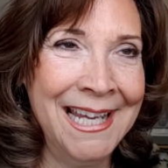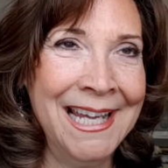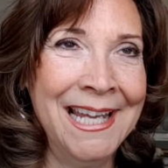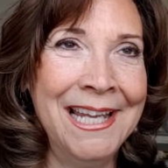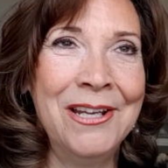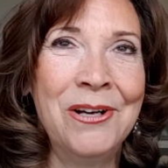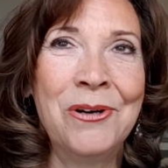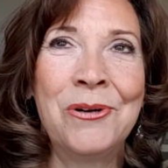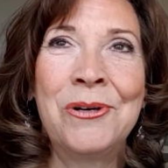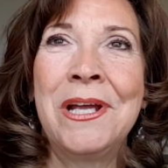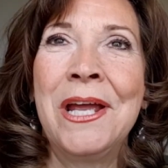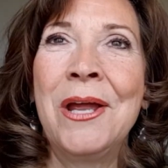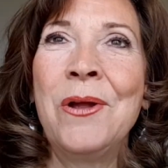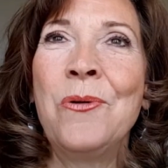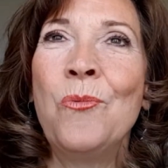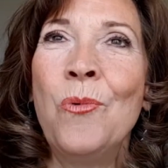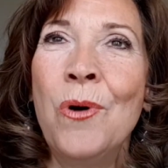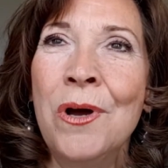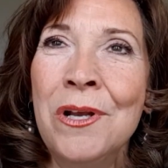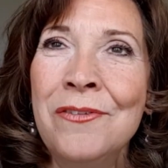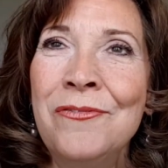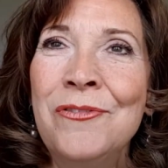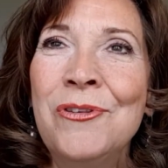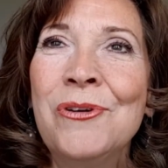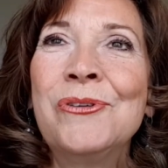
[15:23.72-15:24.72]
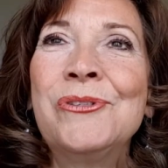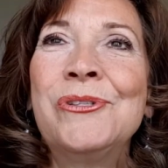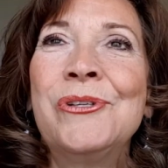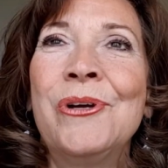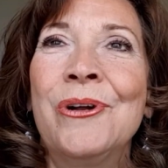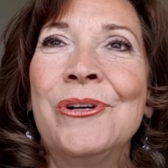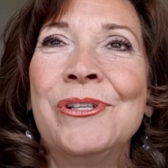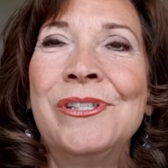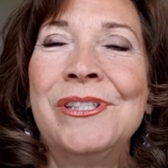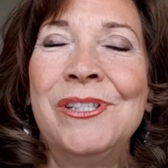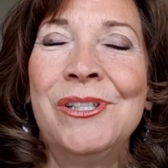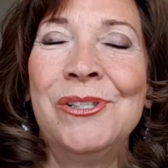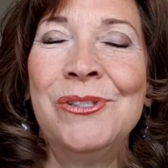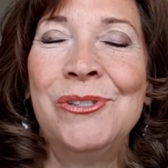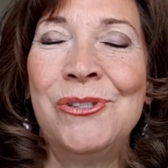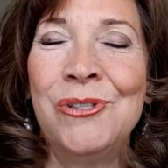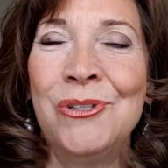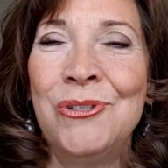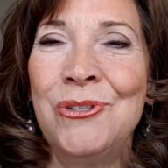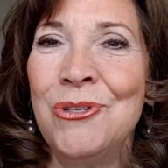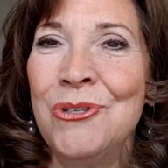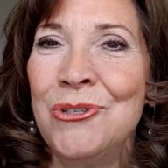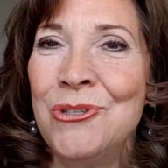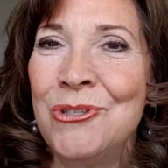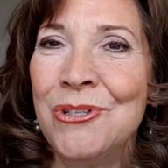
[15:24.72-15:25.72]
Okay, one of those arts
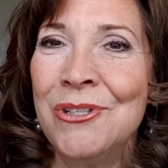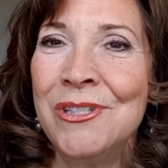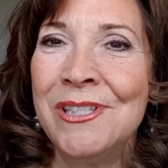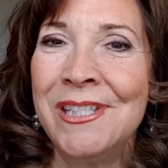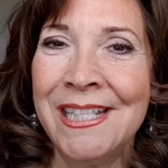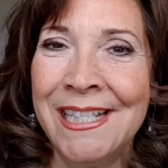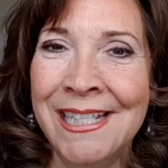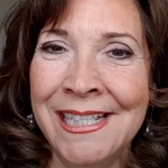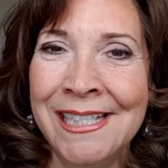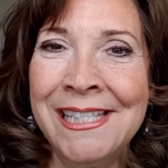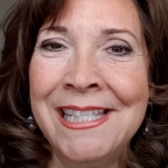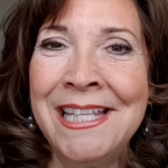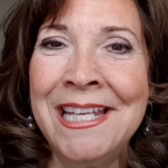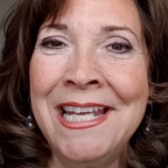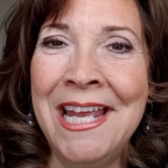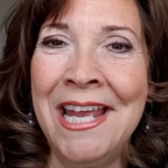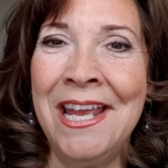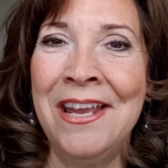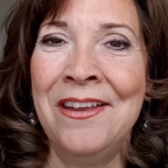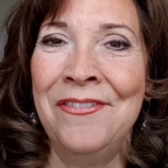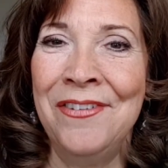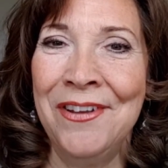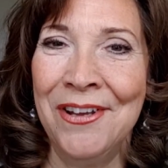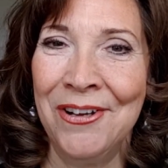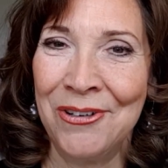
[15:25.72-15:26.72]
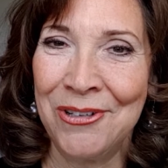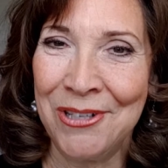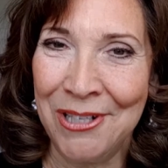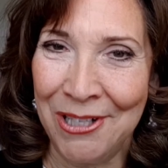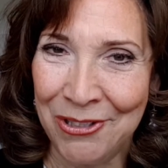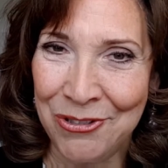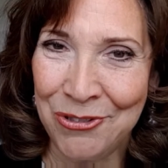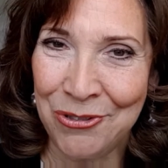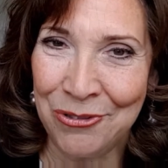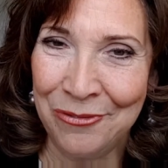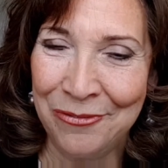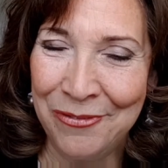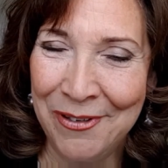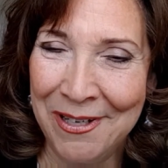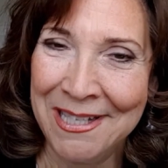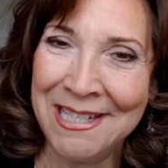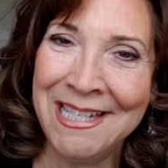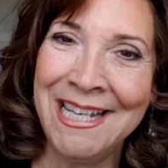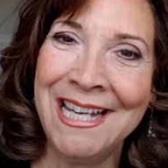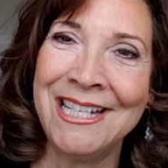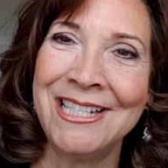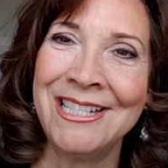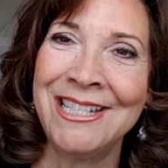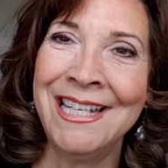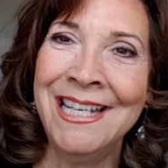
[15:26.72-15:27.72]
institutions is the AVL Cultural
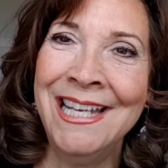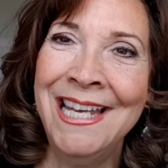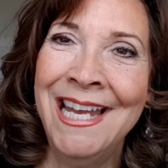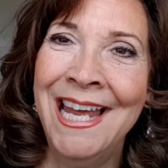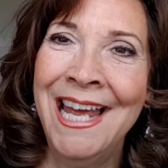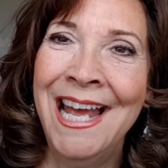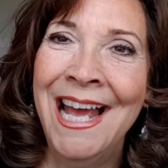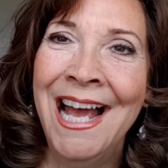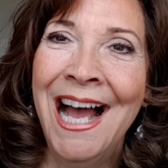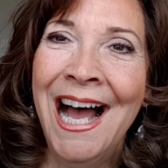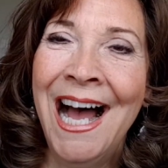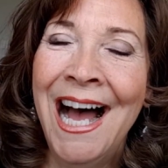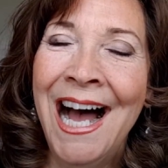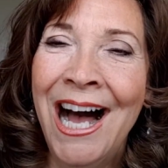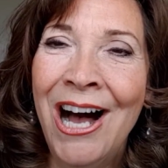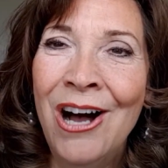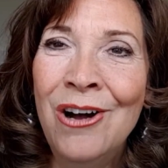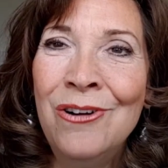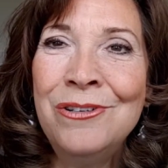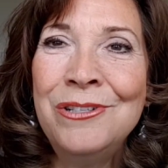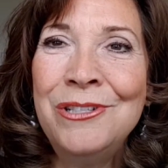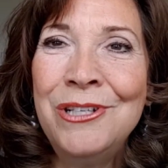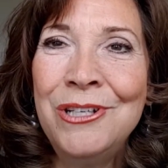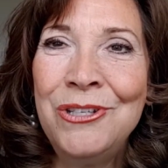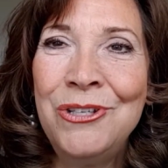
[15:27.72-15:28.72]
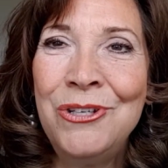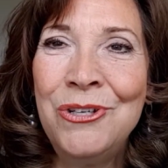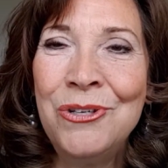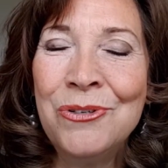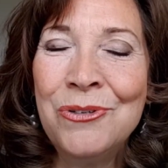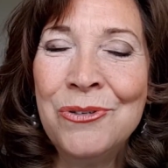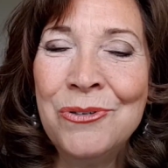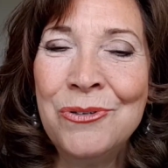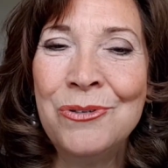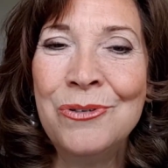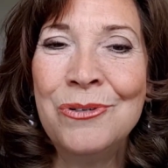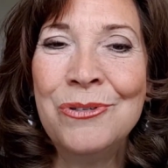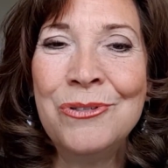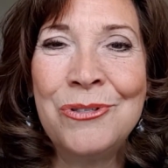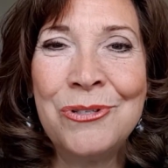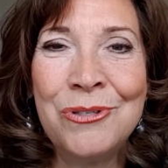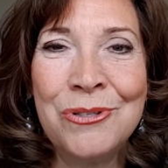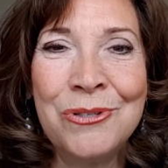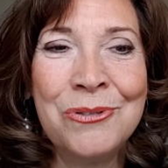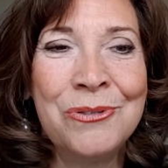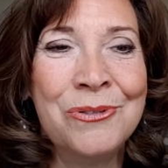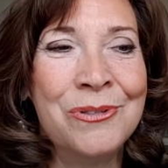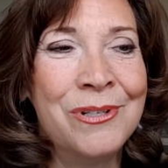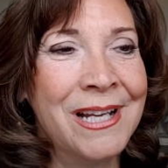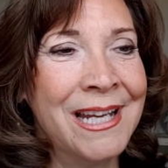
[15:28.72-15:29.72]
Foundation. How did you
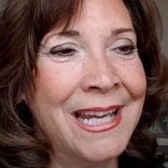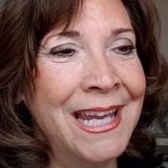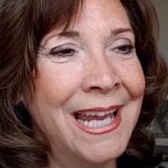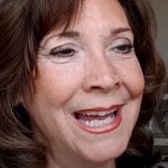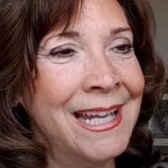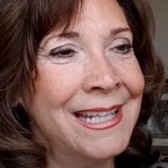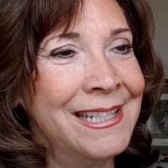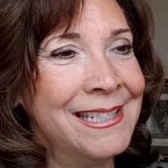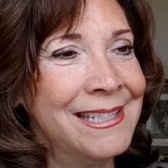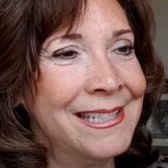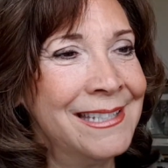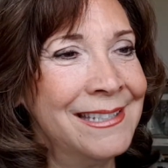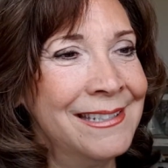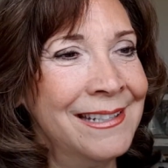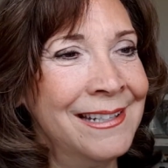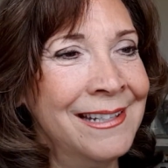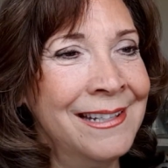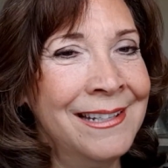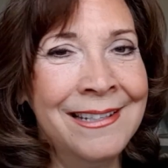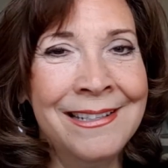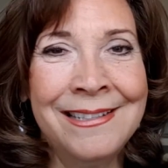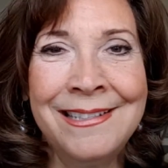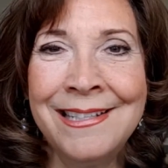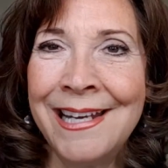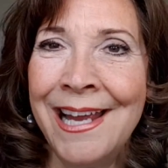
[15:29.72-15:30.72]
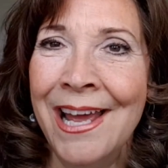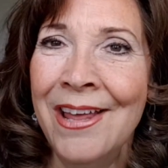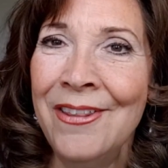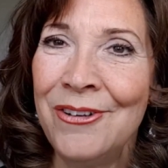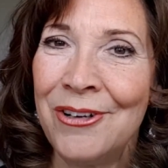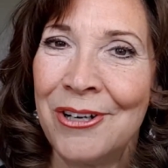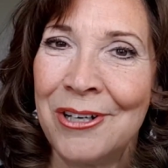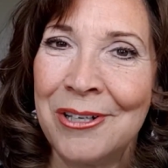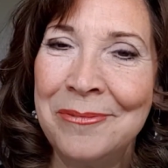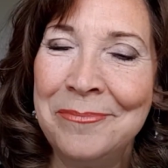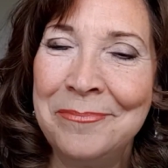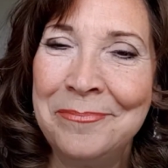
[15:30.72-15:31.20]
two get together?